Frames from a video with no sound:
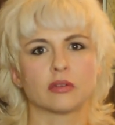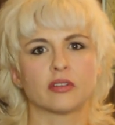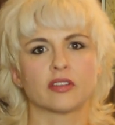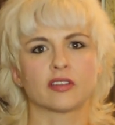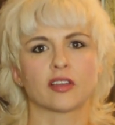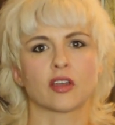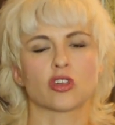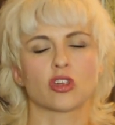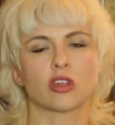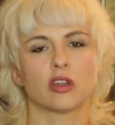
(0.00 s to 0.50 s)

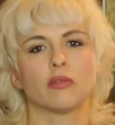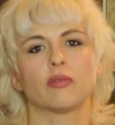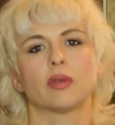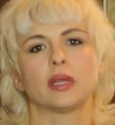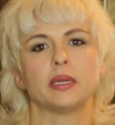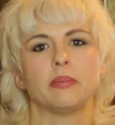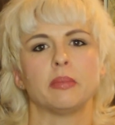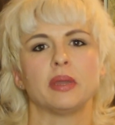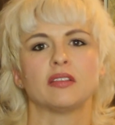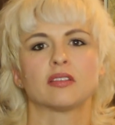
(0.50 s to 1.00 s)
discussion, it
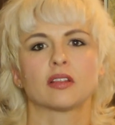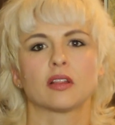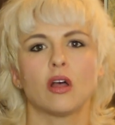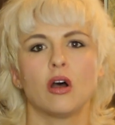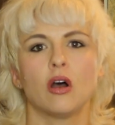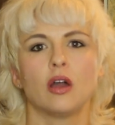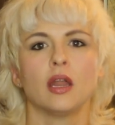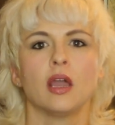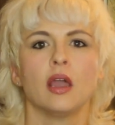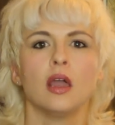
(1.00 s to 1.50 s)
really means a
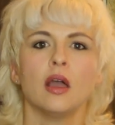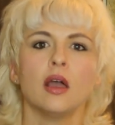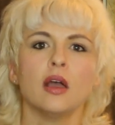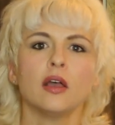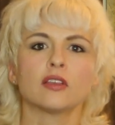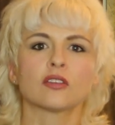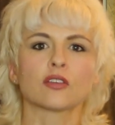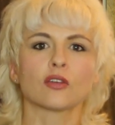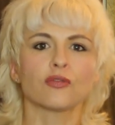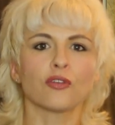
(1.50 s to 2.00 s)
lot.
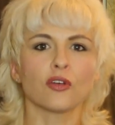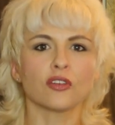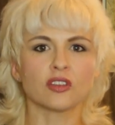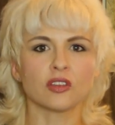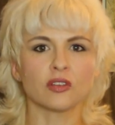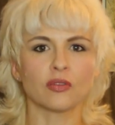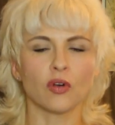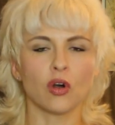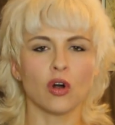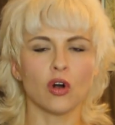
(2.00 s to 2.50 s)
So
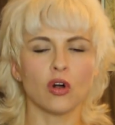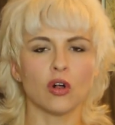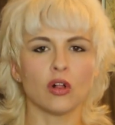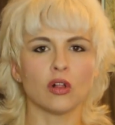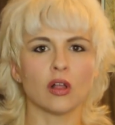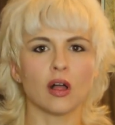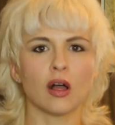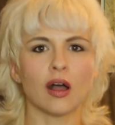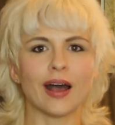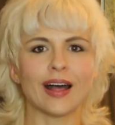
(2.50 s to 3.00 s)
first of
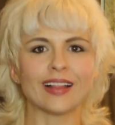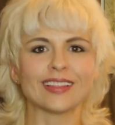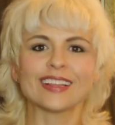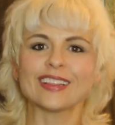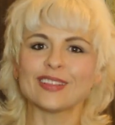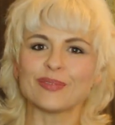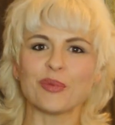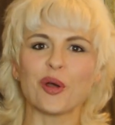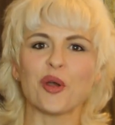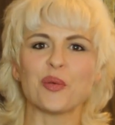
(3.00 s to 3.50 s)
all, a
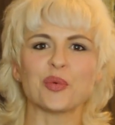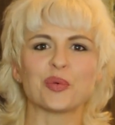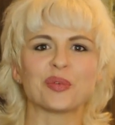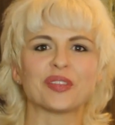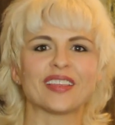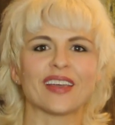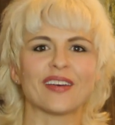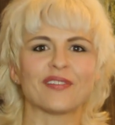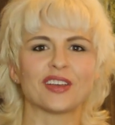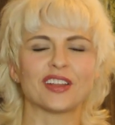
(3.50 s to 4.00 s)
little moment
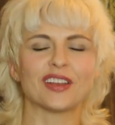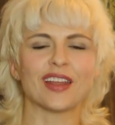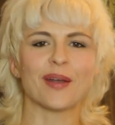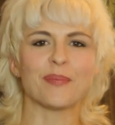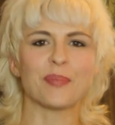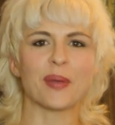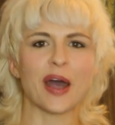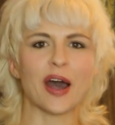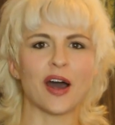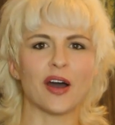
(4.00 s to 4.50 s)
with Devin
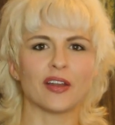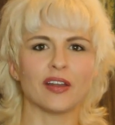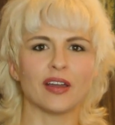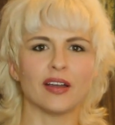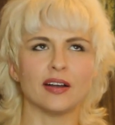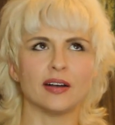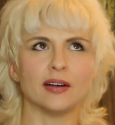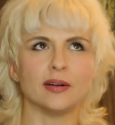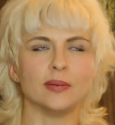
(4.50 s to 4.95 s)
about